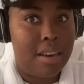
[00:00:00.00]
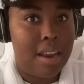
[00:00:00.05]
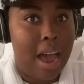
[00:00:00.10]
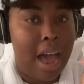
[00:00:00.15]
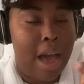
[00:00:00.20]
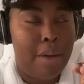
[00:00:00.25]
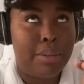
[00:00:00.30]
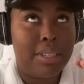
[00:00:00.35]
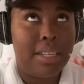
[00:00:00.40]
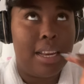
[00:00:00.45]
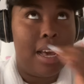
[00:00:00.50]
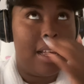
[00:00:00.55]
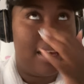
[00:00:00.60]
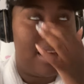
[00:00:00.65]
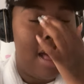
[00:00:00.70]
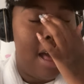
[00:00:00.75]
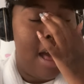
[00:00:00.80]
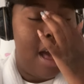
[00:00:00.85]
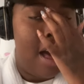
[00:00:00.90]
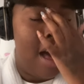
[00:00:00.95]
I was like,
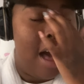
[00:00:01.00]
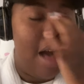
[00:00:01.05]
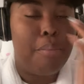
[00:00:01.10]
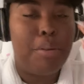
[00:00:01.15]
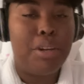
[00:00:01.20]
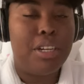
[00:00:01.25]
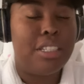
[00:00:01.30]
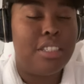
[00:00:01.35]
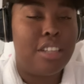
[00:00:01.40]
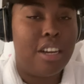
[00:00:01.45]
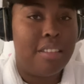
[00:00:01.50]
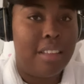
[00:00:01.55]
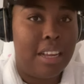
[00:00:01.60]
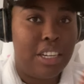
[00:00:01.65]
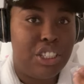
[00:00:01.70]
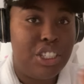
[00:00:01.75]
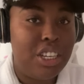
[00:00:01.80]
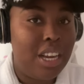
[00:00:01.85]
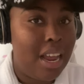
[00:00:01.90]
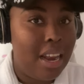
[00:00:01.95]
I'm gonna start that
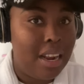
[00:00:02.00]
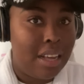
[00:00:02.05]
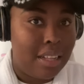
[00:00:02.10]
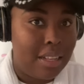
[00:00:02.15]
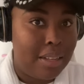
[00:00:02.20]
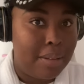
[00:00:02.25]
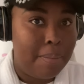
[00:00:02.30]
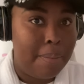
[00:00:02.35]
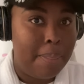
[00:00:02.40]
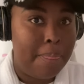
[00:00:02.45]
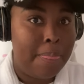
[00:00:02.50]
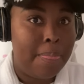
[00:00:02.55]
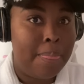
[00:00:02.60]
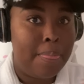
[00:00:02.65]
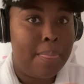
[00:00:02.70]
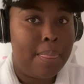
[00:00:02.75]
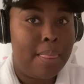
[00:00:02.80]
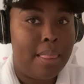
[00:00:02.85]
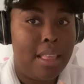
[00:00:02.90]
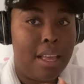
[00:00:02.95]
channel
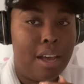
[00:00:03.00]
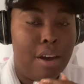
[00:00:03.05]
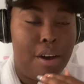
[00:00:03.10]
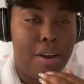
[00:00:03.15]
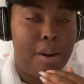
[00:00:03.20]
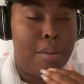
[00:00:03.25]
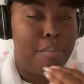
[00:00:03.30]
on a